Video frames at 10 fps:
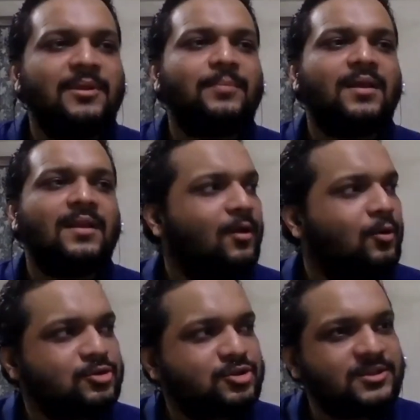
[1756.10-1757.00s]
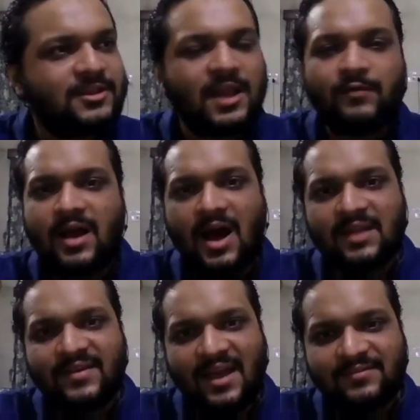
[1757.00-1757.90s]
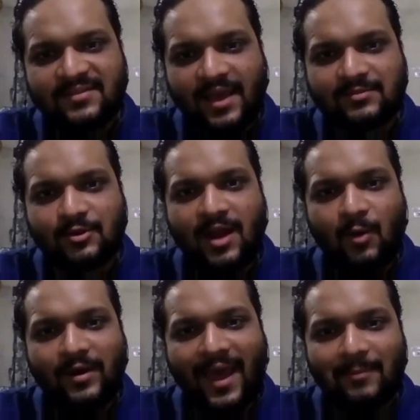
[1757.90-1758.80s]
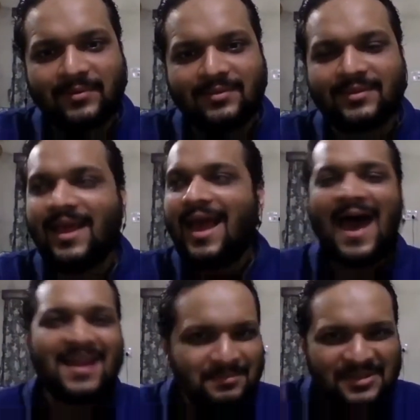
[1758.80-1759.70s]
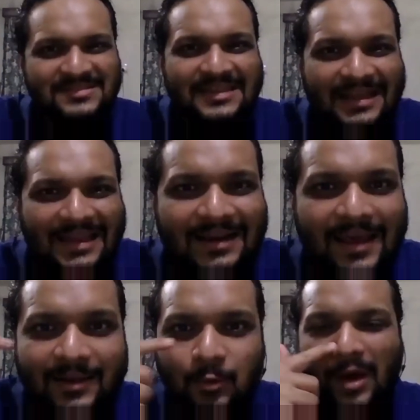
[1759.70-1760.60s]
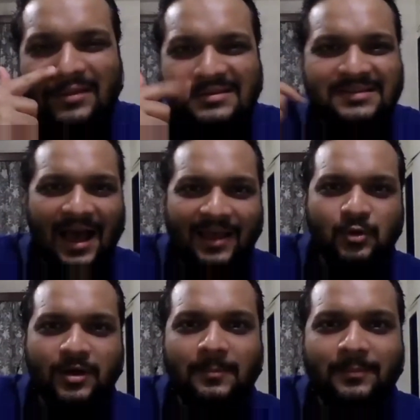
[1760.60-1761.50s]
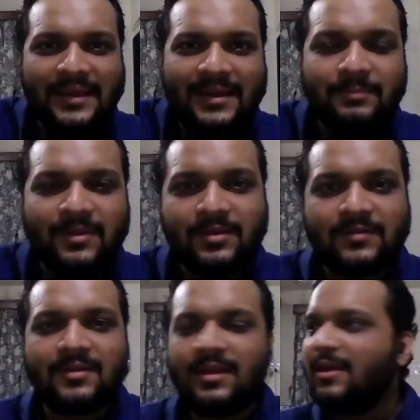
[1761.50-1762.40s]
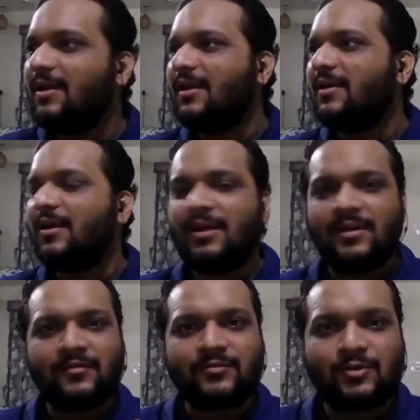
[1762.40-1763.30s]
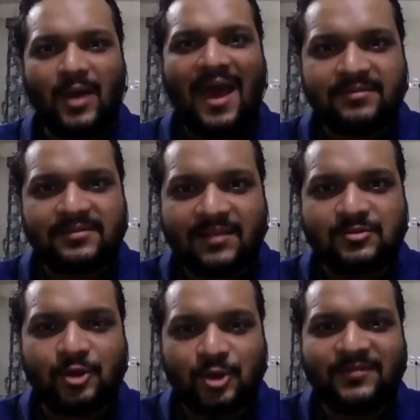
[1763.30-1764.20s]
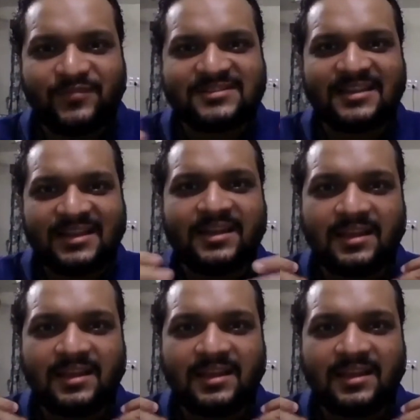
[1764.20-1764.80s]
people are like, "Oh shit! Now we can't even have sex." So now what happens? And I'm just thinking, right? Who are these guys who are complaining? Because to have sex, you need to be physically,